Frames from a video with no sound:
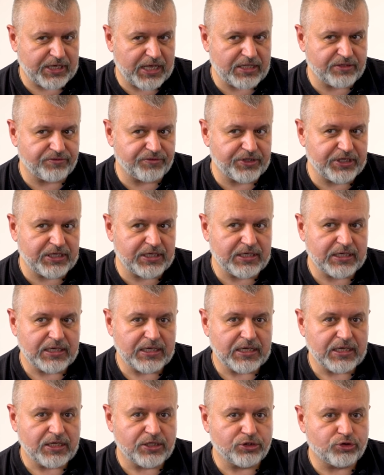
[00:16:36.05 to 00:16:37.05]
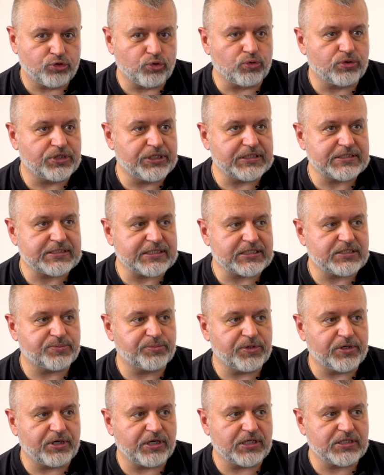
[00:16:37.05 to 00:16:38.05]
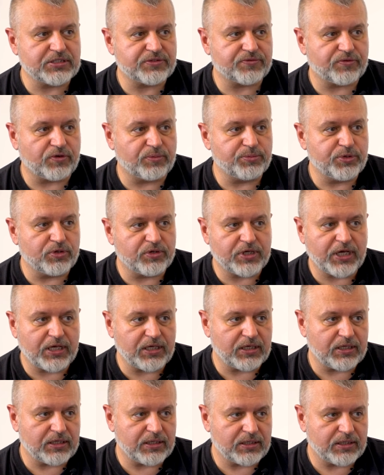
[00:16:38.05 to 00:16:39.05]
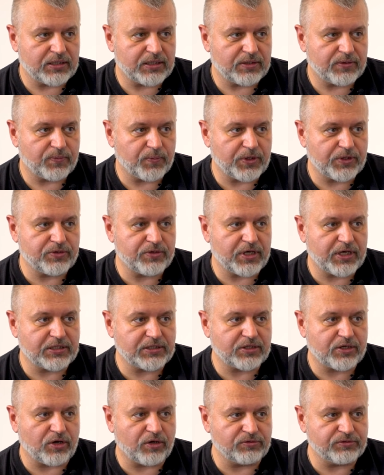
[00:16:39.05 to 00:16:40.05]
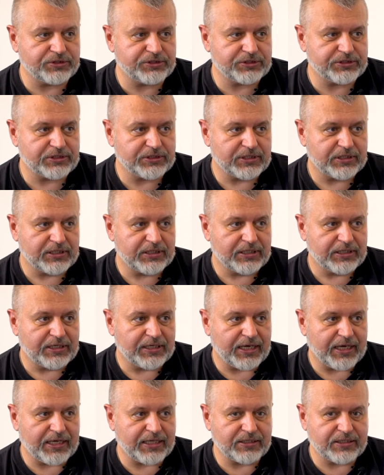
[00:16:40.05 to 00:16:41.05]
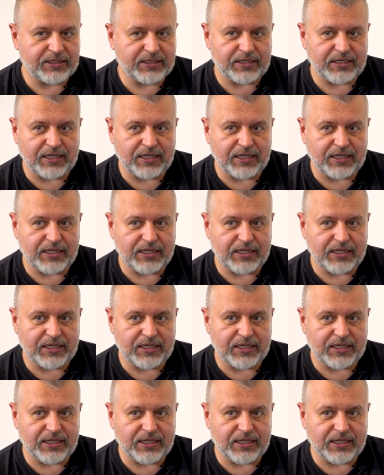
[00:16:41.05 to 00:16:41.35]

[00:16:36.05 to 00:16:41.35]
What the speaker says: And we took this experience from UK when you had COVID, and a